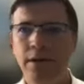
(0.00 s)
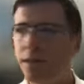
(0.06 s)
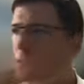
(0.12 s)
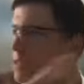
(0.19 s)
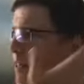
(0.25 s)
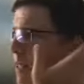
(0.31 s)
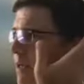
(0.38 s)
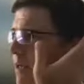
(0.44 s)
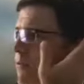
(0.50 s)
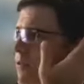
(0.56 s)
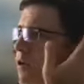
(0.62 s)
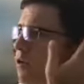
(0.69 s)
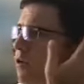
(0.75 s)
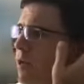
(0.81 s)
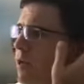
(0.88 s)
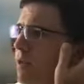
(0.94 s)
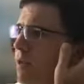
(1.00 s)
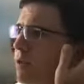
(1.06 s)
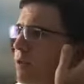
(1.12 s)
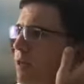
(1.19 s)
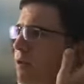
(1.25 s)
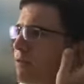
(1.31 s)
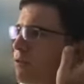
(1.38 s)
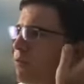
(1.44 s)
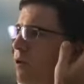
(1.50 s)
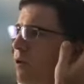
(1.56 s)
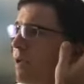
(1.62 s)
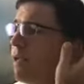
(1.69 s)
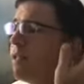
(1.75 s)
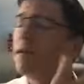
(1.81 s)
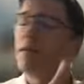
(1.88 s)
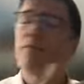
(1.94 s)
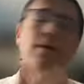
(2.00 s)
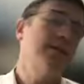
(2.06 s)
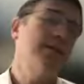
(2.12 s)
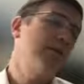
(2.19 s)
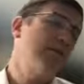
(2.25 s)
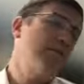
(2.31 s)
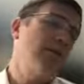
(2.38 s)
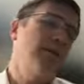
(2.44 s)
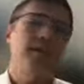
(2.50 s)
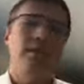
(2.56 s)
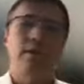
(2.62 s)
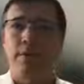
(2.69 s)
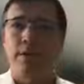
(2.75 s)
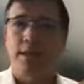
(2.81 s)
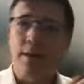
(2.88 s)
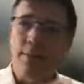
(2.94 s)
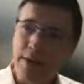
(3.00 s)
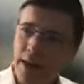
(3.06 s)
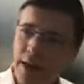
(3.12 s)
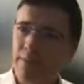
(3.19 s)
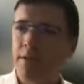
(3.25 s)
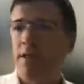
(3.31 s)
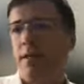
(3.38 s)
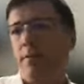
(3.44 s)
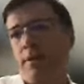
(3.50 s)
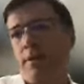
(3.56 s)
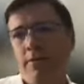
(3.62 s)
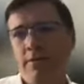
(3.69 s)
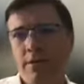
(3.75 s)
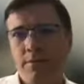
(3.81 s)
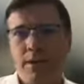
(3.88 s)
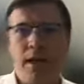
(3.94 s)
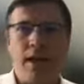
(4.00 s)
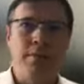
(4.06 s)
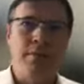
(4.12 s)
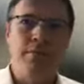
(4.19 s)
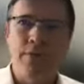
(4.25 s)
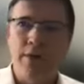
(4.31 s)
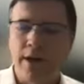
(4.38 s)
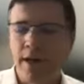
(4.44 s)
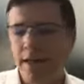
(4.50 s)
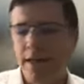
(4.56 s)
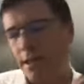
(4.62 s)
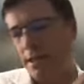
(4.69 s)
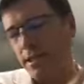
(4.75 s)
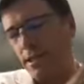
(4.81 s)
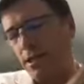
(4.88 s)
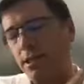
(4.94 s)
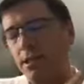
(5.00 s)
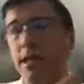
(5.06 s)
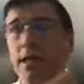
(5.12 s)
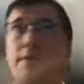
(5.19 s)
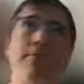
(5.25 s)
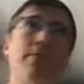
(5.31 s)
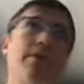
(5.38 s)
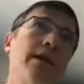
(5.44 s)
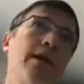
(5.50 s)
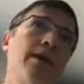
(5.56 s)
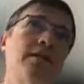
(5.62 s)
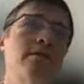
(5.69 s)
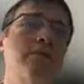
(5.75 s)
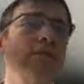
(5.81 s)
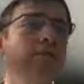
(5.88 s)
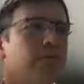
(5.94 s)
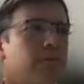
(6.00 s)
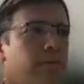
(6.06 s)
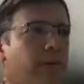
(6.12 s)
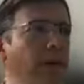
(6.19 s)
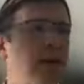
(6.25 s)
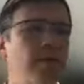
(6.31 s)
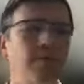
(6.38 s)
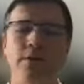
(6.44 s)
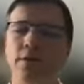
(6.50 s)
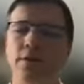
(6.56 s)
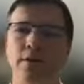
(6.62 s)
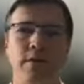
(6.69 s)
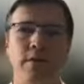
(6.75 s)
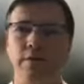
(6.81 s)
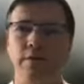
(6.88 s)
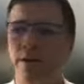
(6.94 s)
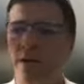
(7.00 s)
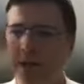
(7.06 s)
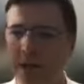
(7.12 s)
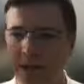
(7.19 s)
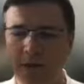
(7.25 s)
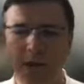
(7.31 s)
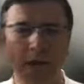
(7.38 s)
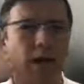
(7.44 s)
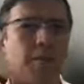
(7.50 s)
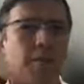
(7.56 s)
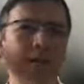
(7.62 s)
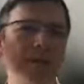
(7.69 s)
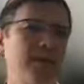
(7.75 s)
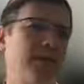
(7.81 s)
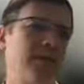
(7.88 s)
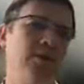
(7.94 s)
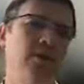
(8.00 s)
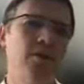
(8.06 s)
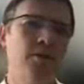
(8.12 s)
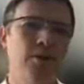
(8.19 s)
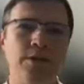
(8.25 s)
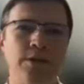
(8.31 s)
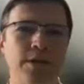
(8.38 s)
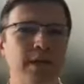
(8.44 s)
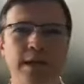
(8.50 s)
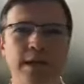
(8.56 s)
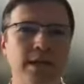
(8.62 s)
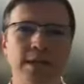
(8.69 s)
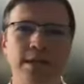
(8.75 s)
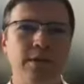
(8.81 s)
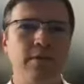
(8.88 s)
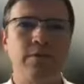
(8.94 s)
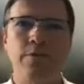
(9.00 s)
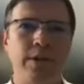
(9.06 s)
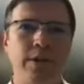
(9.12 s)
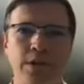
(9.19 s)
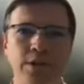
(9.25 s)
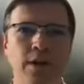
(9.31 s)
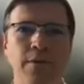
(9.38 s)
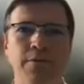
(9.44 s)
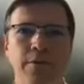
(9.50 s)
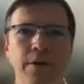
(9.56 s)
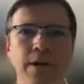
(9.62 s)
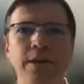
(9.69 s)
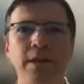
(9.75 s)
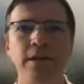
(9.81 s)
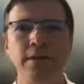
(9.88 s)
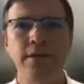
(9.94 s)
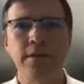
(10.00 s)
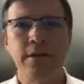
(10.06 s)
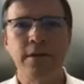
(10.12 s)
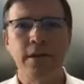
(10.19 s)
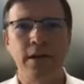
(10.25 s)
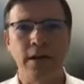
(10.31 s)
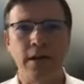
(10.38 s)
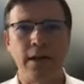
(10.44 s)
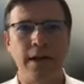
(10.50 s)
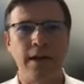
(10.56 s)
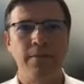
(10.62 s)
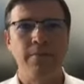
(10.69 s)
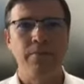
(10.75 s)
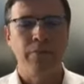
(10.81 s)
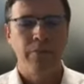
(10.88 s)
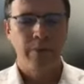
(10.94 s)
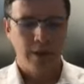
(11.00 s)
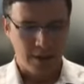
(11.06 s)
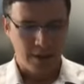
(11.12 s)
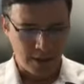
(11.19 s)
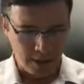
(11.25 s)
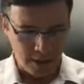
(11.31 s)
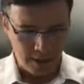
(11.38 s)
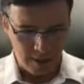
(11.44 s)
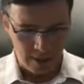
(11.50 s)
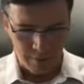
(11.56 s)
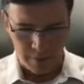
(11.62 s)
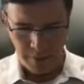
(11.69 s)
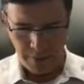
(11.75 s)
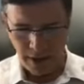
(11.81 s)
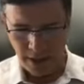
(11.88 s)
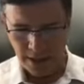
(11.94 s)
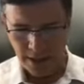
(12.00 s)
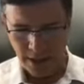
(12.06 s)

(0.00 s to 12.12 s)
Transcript: so therefore, the Kohanim don't have to worry. Once, once, when somebody comes to them and gives them an animal for a khatas, they just say, forget it. We don't have to. We it's not our business whose it is. We just offer. Okay. So uh, miplay